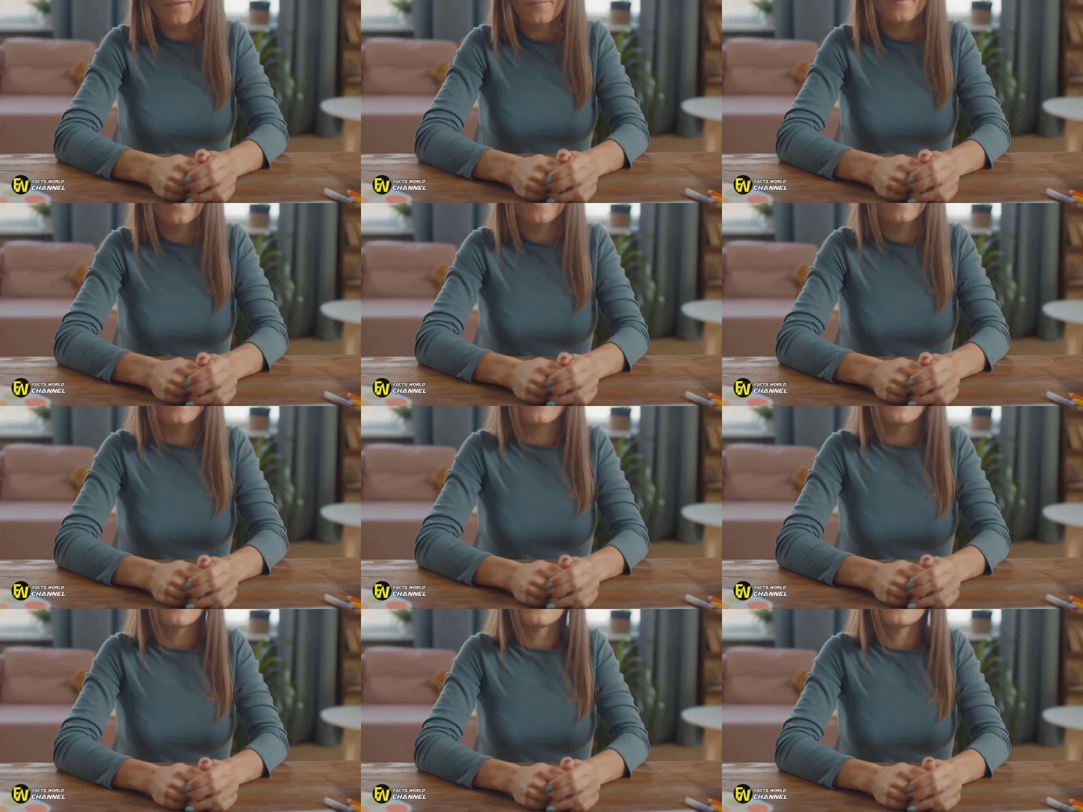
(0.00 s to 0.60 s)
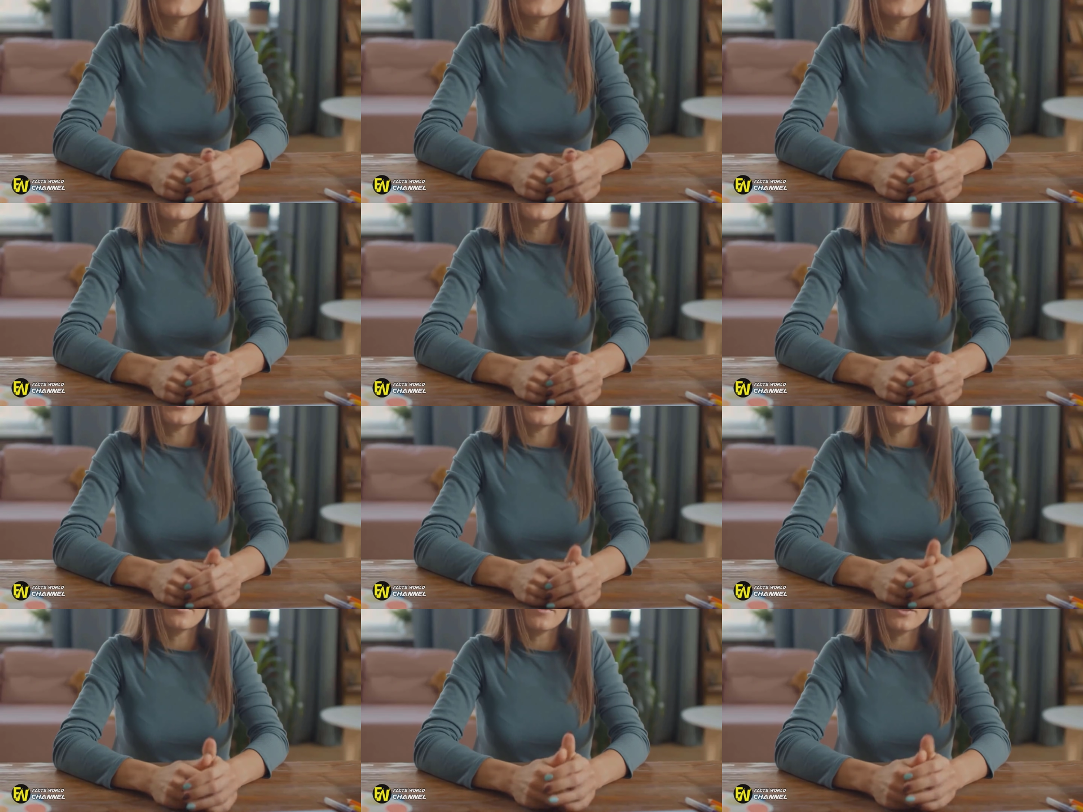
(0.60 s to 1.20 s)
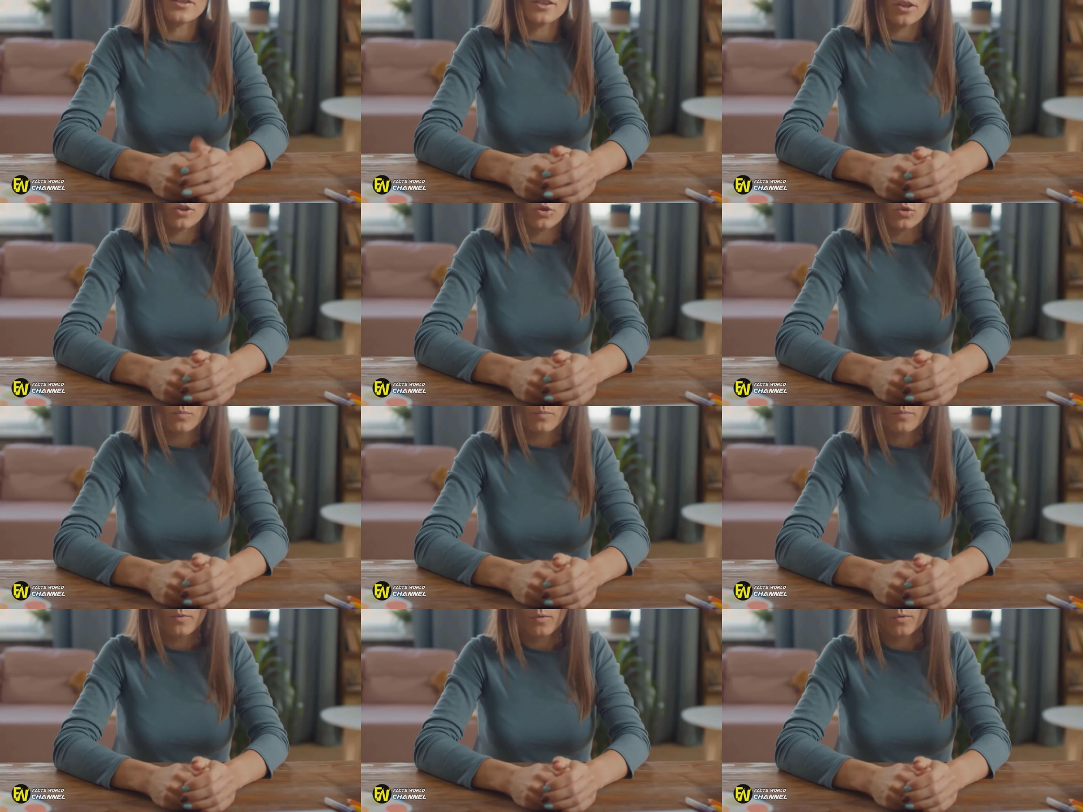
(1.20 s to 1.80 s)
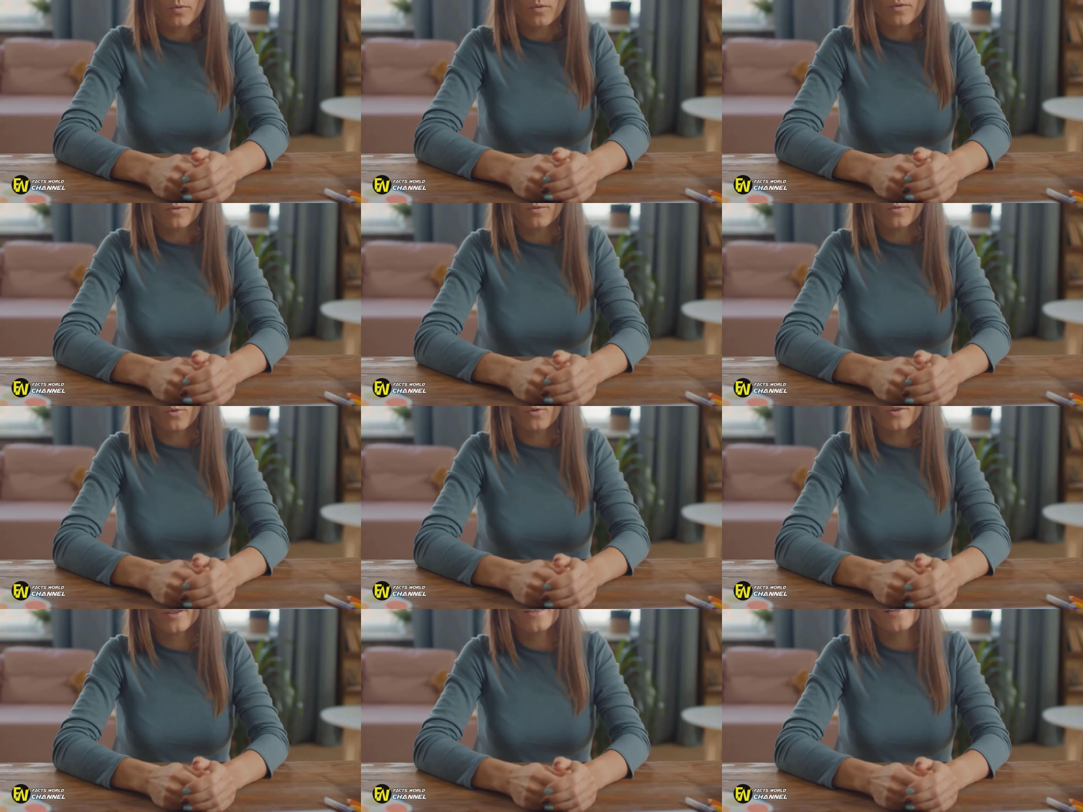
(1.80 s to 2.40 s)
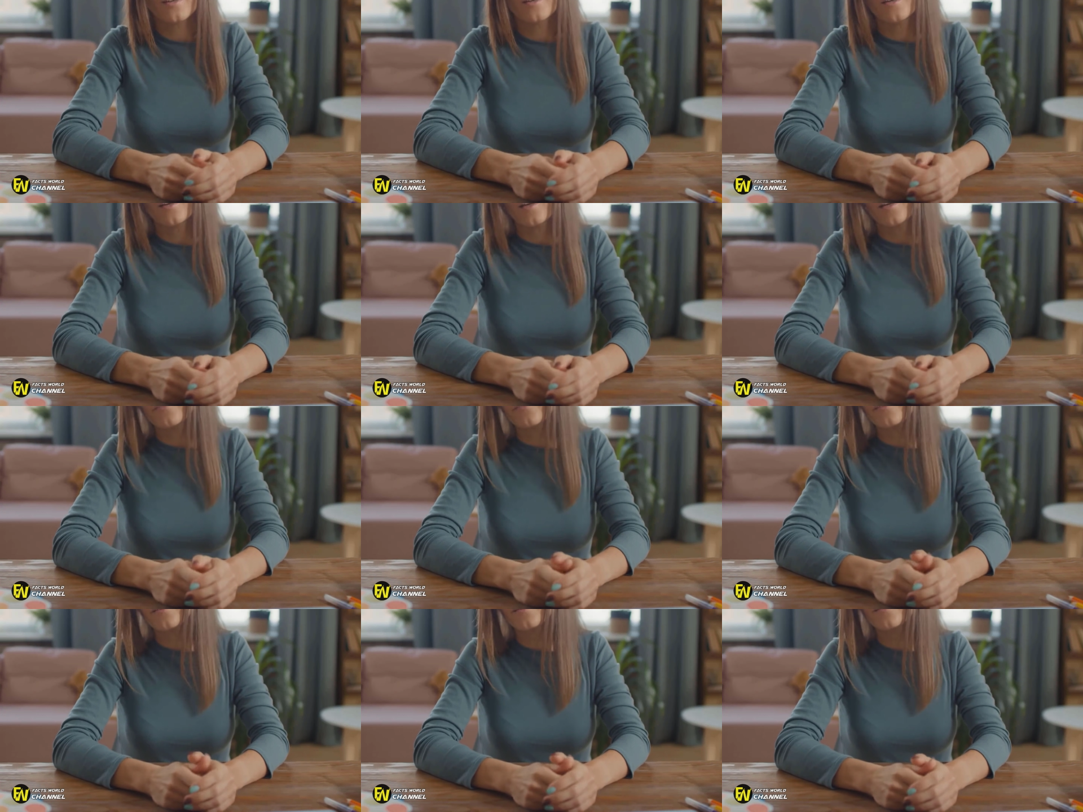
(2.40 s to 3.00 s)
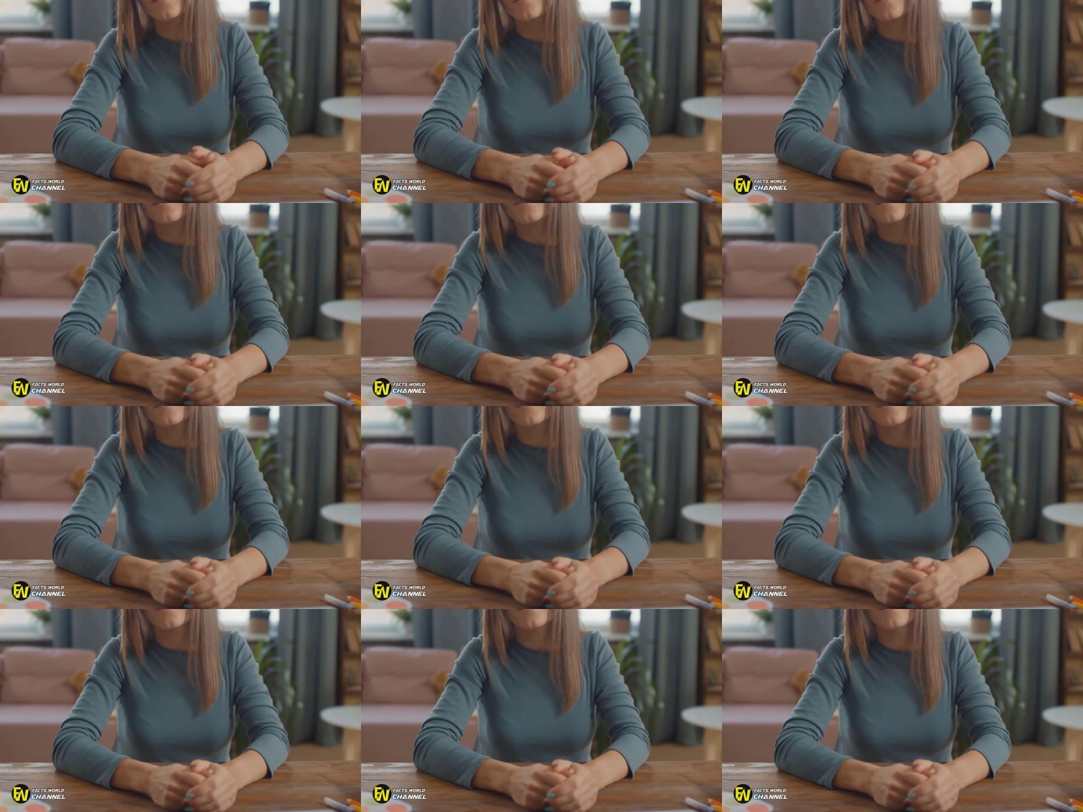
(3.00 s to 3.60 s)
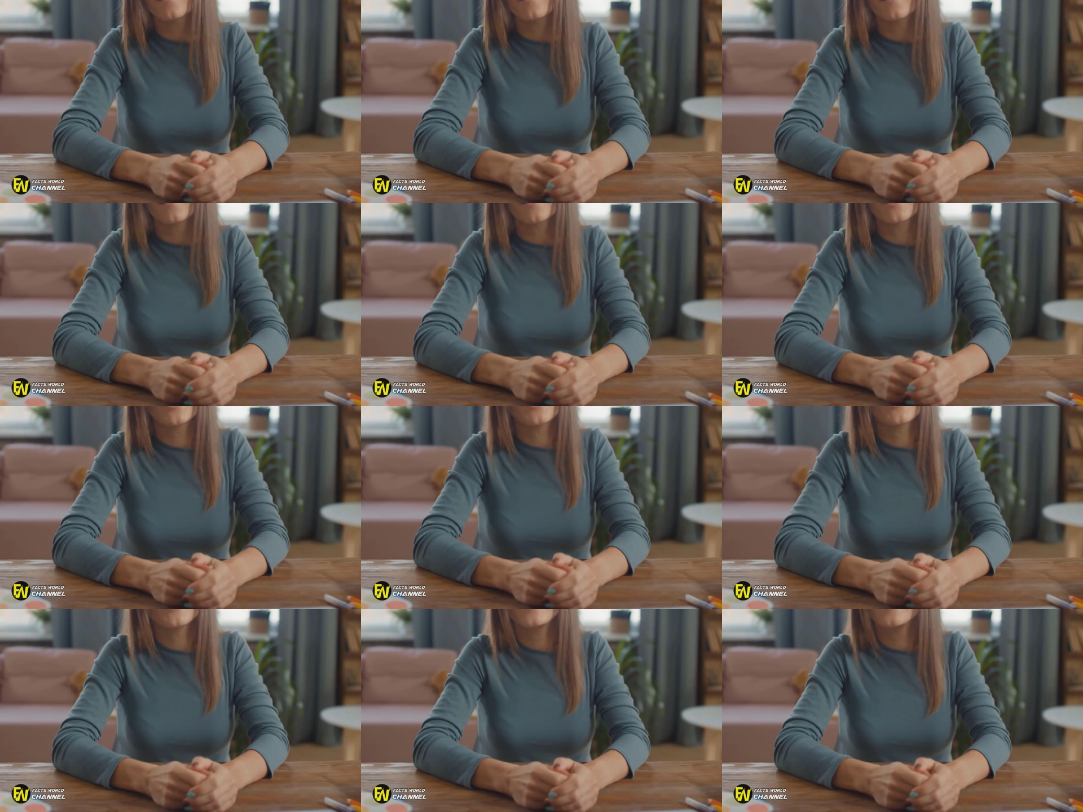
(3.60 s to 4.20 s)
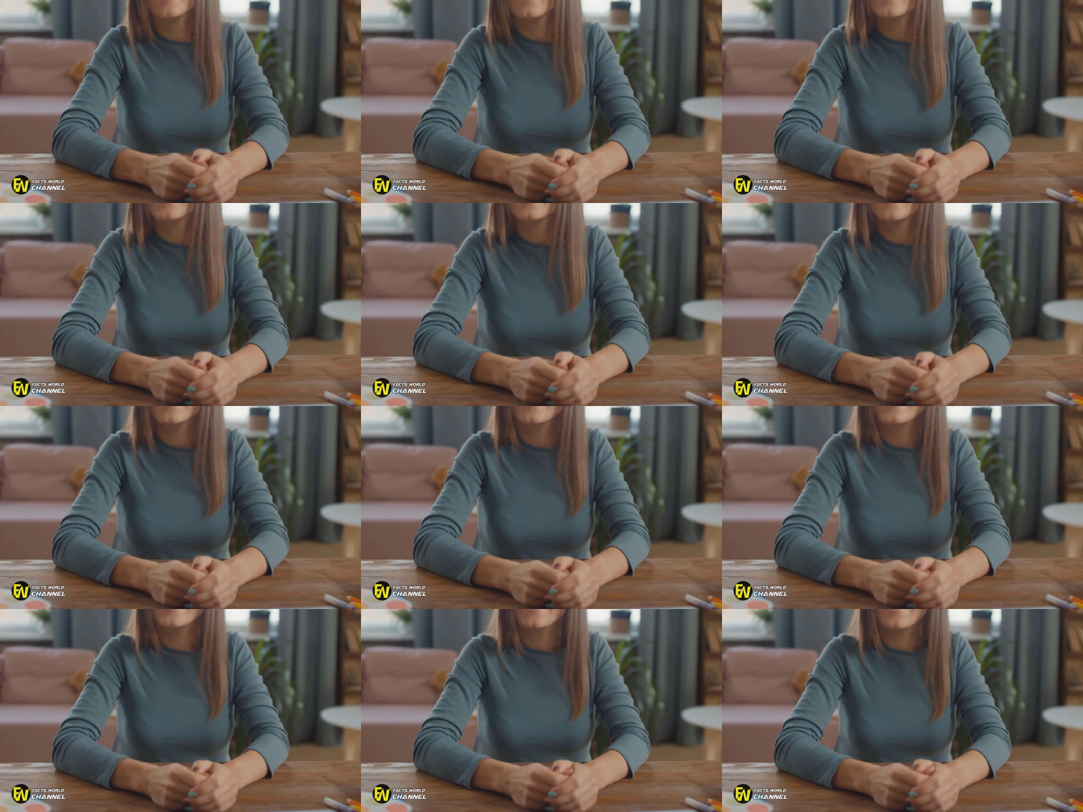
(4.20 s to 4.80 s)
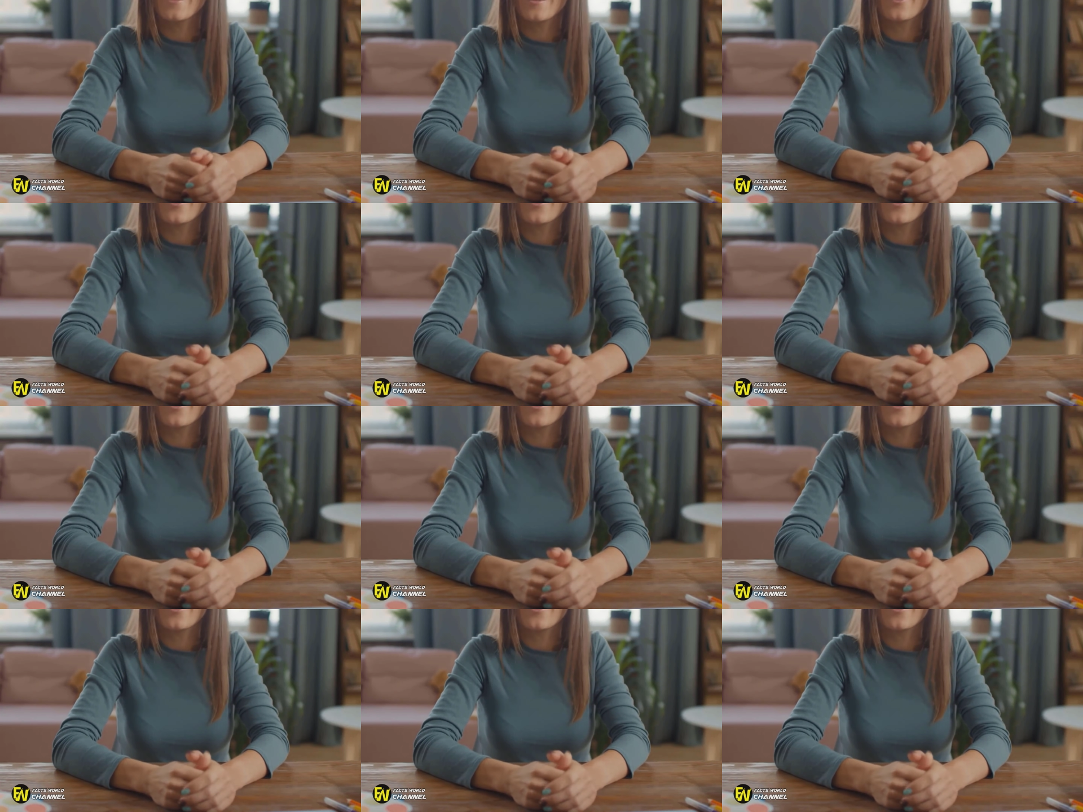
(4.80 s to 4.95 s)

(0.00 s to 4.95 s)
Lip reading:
[unreadable: no face in view]